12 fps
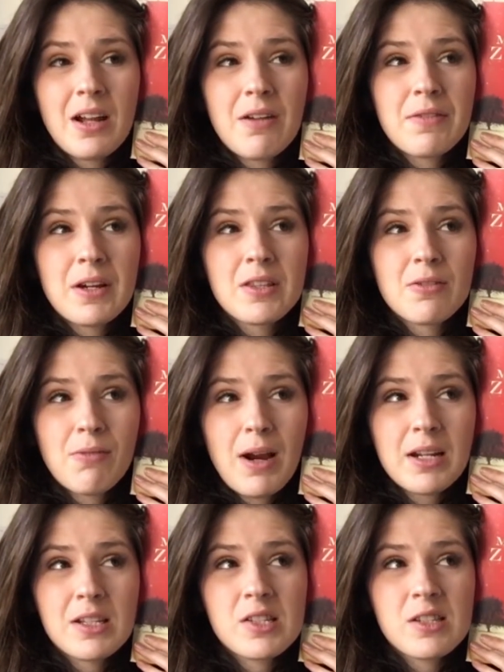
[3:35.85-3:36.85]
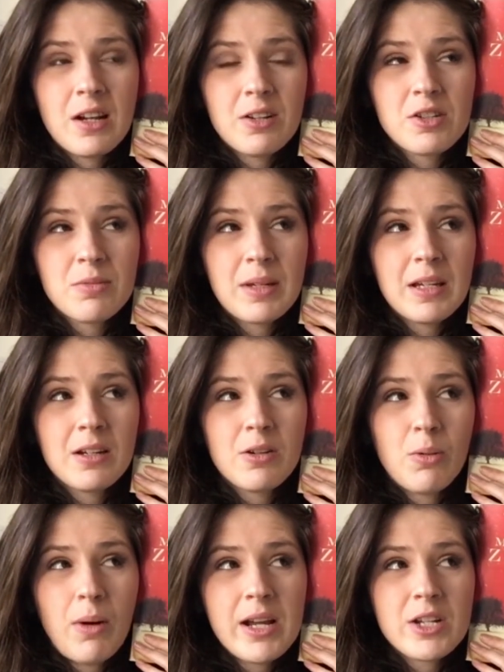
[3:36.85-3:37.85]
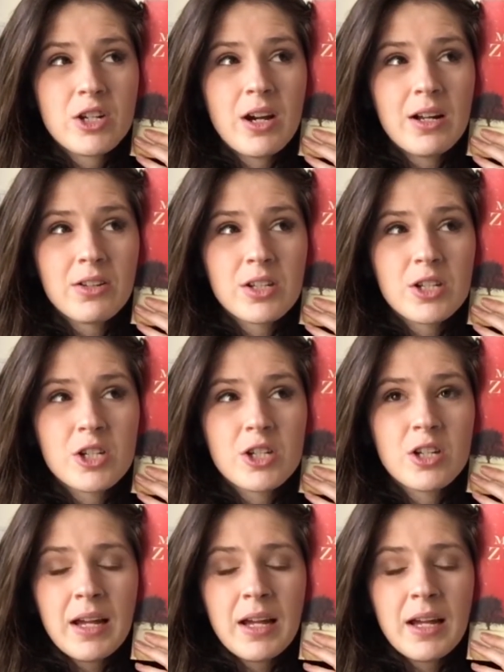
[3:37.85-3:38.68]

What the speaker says: I found the writing style to be quite childish,